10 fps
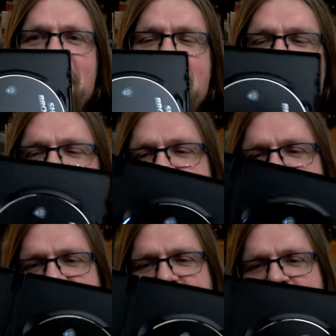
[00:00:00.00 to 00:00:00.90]
released
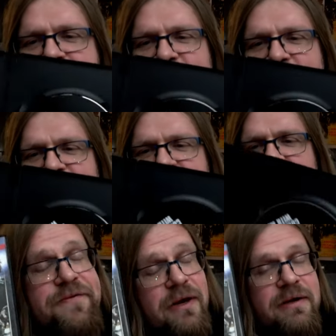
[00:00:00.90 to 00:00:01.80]
by Future
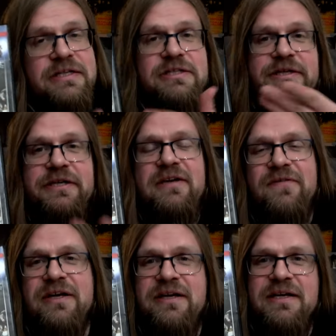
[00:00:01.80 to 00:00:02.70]
Film. Well, it's a
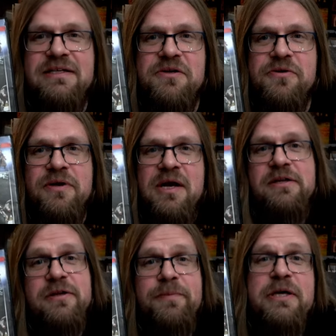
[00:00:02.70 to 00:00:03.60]
DVD, so
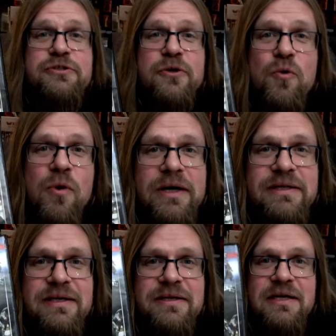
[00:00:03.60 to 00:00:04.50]
the picture
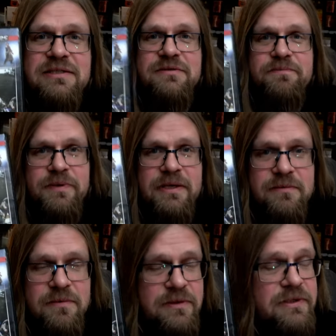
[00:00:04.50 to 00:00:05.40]
quality
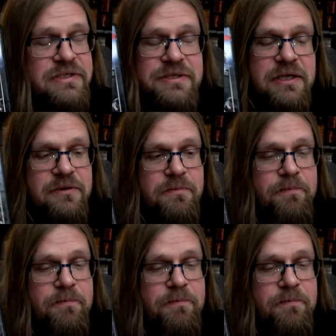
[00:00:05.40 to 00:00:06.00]
is not